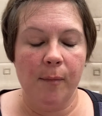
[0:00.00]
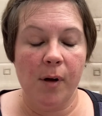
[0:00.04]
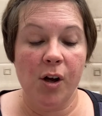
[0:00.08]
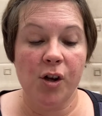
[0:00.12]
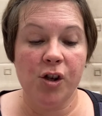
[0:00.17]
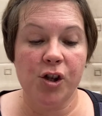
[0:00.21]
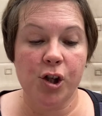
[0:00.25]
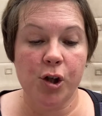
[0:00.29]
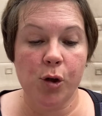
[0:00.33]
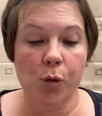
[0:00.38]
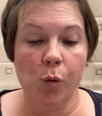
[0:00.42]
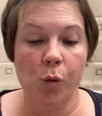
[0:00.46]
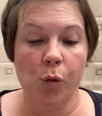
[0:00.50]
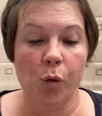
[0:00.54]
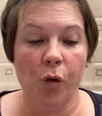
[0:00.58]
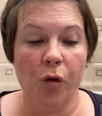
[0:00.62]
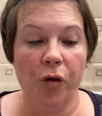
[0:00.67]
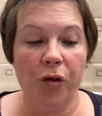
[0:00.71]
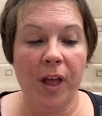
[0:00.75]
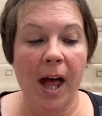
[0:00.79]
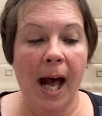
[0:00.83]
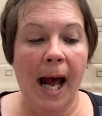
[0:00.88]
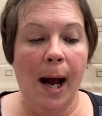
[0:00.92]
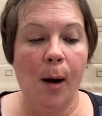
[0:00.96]
So
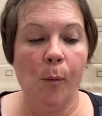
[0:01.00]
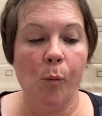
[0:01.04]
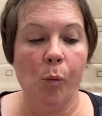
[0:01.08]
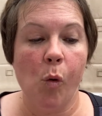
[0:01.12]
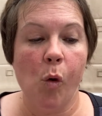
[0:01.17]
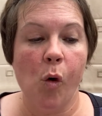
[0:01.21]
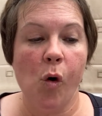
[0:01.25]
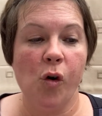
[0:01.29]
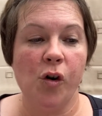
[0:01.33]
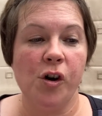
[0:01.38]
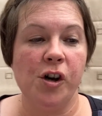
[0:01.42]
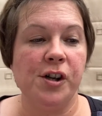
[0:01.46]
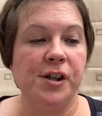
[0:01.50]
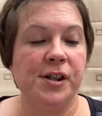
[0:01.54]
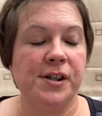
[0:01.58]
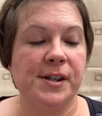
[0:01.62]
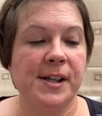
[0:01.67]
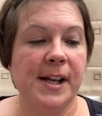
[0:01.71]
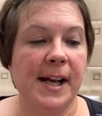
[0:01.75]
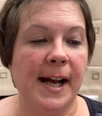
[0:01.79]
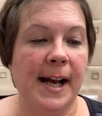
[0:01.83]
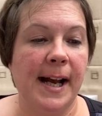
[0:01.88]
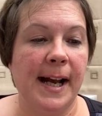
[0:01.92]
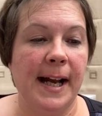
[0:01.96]
that was
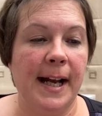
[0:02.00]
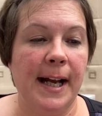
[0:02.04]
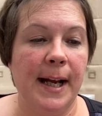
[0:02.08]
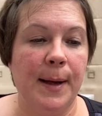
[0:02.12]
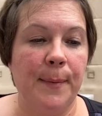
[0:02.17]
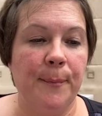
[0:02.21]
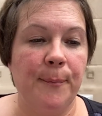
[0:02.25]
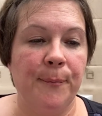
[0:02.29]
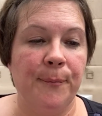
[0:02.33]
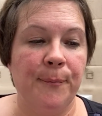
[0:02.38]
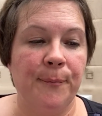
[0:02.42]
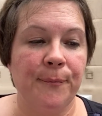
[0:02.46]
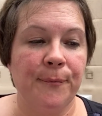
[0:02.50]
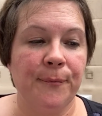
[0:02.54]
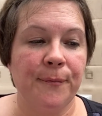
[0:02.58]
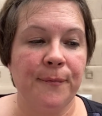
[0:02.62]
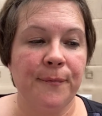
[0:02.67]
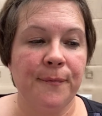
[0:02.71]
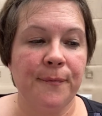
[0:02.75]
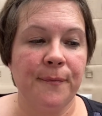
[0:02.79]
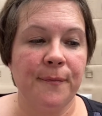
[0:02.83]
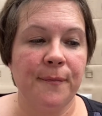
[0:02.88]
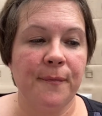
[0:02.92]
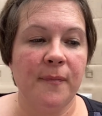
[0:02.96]

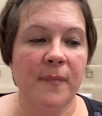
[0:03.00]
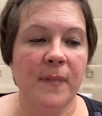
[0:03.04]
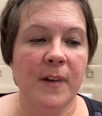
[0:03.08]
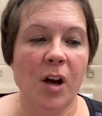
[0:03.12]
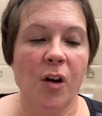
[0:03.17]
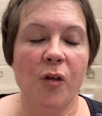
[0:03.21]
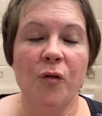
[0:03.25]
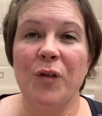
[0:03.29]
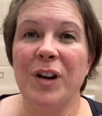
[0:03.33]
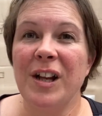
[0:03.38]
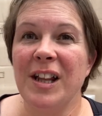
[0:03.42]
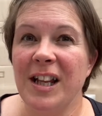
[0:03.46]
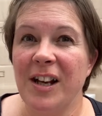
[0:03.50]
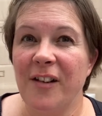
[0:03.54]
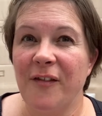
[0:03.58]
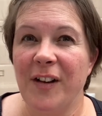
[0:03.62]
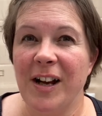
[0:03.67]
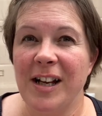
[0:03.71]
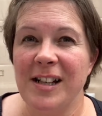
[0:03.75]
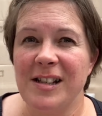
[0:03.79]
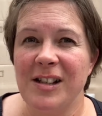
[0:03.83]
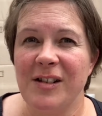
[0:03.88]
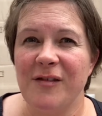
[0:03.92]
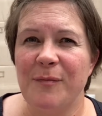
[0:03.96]
really
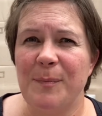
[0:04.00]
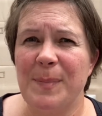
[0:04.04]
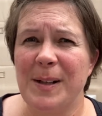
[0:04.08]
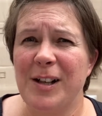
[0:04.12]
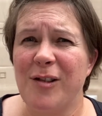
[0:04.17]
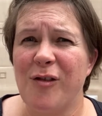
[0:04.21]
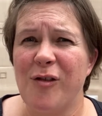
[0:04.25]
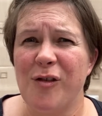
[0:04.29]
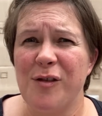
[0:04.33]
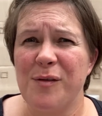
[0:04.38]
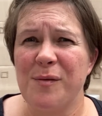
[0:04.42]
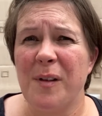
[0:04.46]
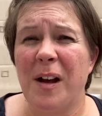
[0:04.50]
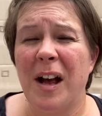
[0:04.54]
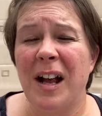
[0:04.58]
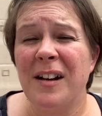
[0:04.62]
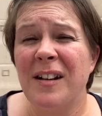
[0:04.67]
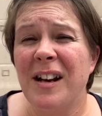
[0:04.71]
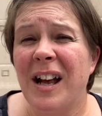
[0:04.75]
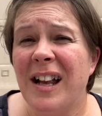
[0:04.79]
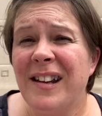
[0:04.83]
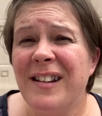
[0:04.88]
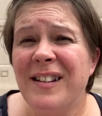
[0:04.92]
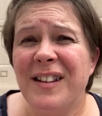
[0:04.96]
effective because,
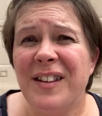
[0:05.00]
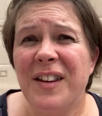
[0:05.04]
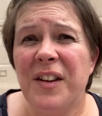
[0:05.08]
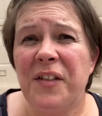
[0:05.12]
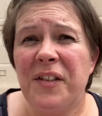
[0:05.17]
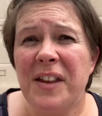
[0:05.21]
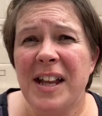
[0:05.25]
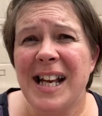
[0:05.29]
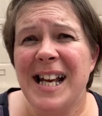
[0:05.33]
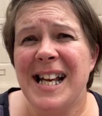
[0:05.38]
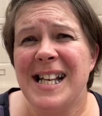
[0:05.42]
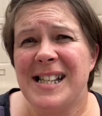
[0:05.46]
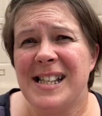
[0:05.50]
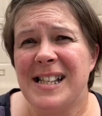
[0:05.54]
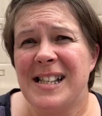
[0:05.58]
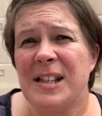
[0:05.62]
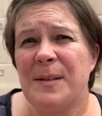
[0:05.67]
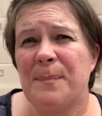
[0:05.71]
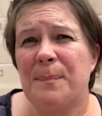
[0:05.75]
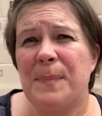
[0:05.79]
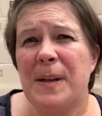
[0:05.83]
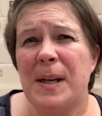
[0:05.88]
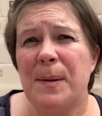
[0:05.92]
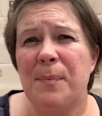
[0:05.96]
and the thing is
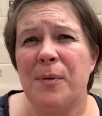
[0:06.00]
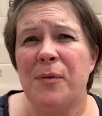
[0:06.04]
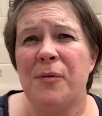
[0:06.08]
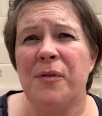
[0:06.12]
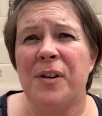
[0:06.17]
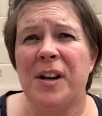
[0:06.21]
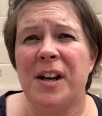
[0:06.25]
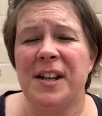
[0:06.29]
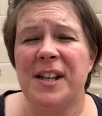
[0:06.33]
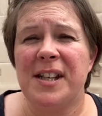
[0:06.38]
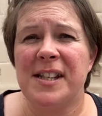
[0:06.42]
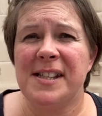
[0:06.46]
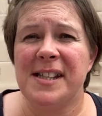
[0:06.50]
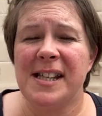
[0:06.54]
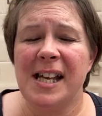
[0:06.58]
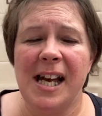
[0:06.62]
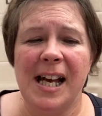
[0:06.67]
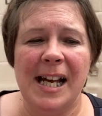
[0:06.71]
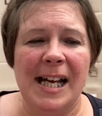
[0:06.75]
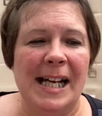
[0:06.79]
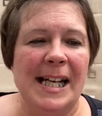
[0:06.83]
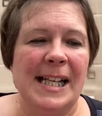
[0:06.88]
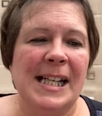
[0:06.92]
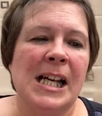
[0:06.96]
that people can
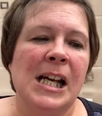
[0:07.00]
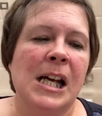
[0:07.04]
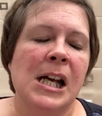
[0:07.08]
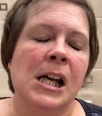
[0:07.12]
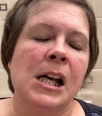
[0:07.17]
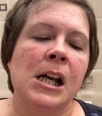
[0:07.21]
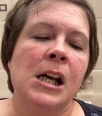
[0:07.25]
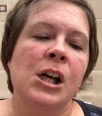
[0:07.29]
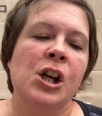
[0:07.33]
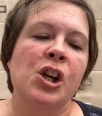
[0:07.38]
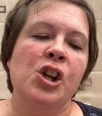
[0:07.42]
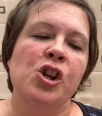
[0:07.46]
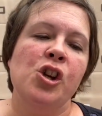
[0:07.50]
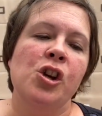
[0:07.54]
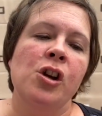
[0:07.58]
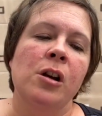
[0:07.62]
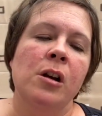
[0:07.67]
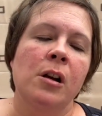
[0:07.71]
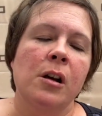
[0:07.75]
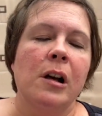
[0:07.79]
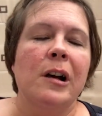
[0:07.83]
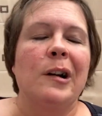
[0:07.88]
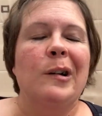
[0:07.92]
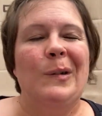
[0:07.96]
decide,
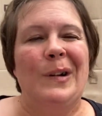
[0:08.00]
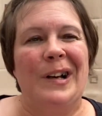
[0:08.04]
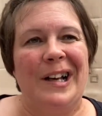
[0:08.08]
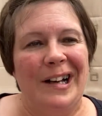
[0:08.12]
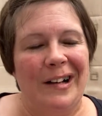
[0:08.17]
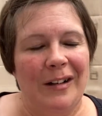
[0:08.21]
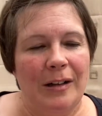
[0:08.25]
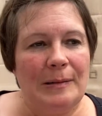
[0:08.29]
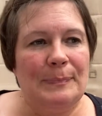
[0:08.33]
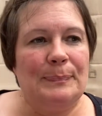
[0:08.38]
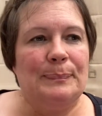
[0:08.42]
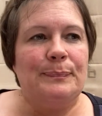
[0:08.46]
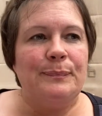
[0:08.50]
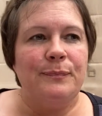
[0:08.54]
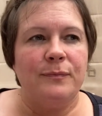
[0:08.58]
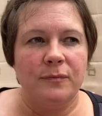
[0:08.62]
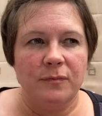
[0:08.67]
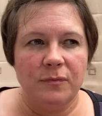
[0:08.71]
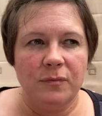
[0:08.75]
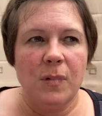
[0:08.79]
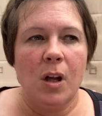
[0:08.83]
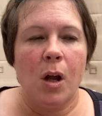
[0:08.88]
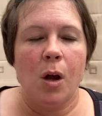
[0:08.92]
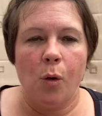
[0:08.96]
well,
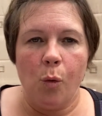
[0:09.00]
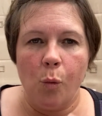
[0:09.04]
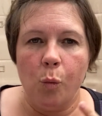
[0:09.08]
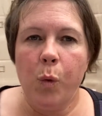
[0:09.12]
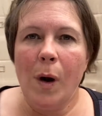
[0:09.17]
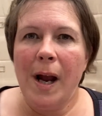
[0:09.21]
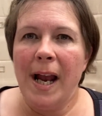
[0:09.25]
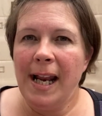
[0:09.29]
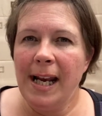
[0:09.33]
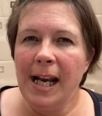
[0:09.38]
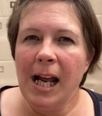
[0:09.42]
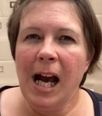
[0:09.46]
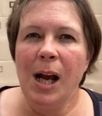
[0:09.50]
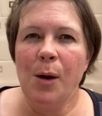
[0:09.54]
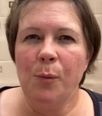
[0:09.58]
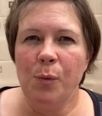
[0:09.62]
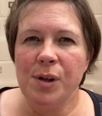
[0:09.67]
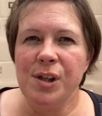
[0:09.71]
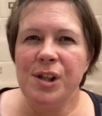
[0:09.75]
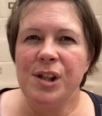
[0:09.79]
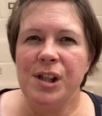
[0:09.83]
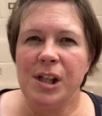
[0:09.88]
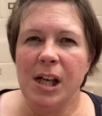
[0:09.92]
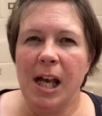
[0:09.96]
when I
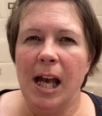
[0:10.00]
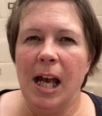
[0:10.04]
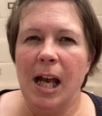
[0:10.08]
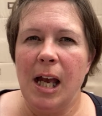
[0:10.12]
was